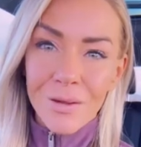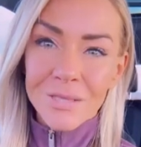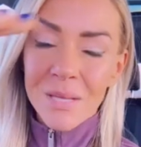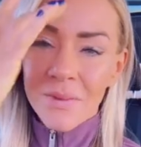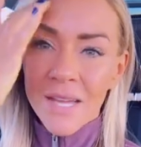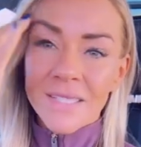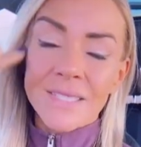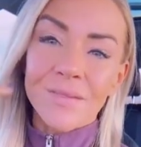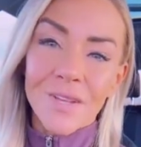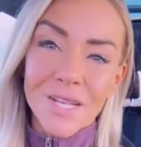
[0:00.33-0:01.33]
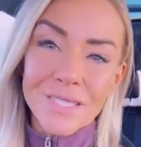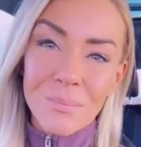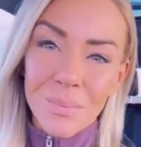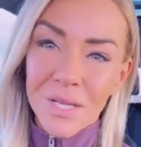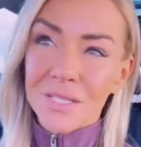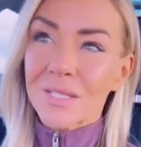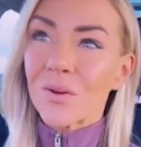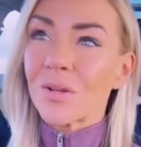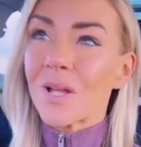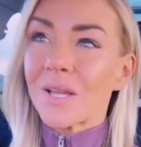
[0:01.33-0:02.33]
Hey, what's up, guys? I got some buzz
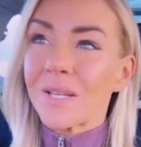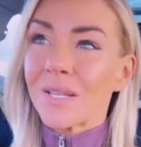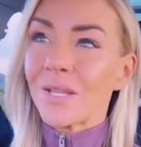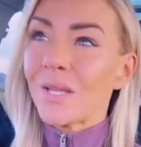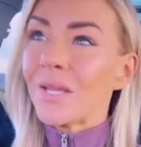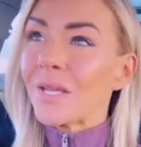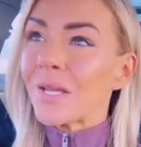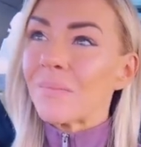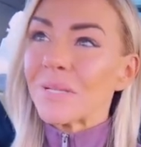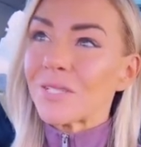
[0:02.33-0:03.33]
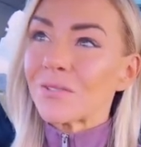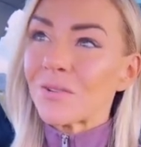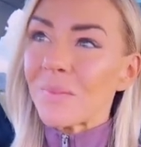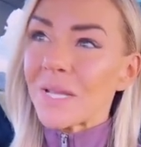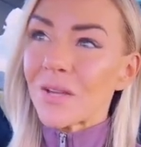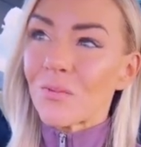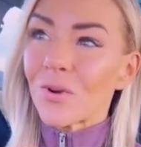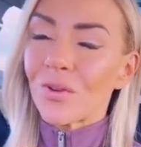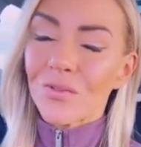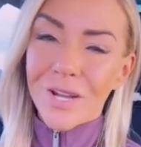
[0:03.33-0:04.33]
going on in my social media
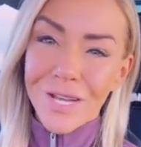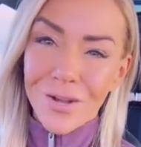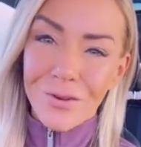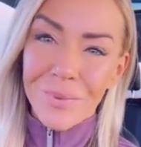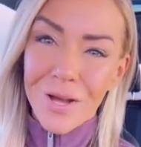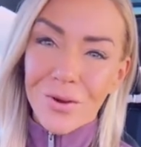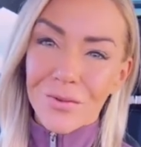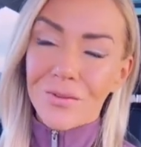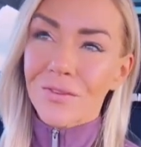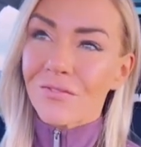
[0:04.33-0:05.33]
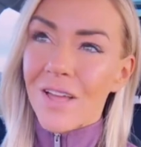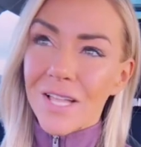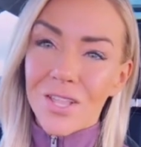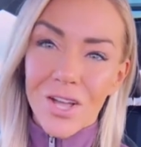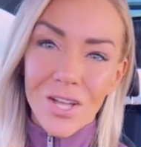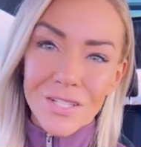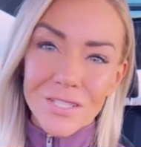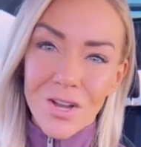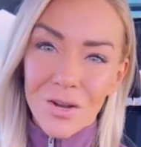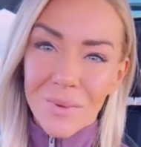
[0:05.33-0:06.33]
world right now about fat
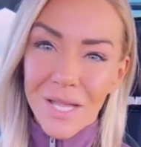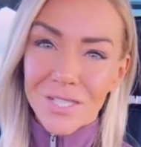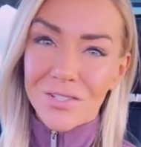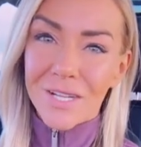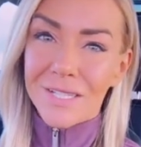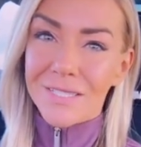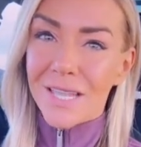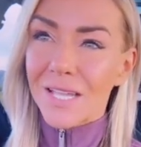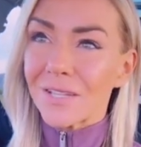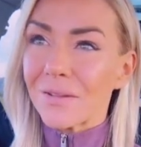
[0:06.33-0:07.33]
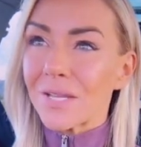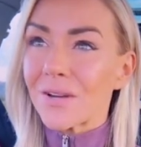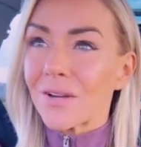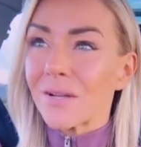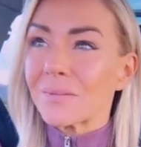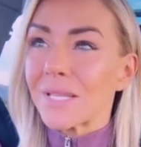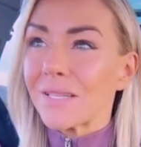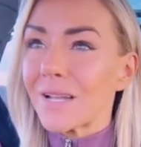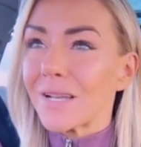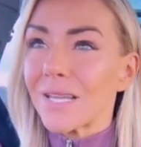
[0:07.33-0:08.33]
loss, carbohydrates, can you eat carbs,
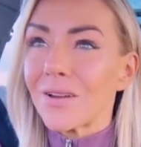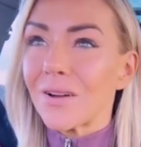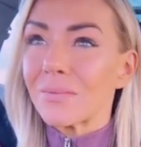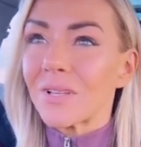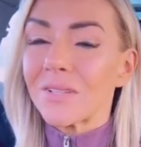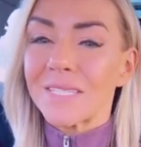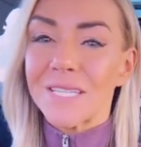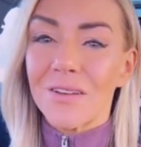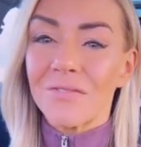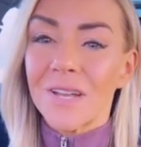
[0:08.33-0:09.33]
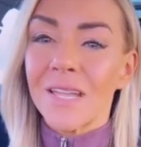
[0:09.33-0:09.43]
can you not eat carbs, all this stuff.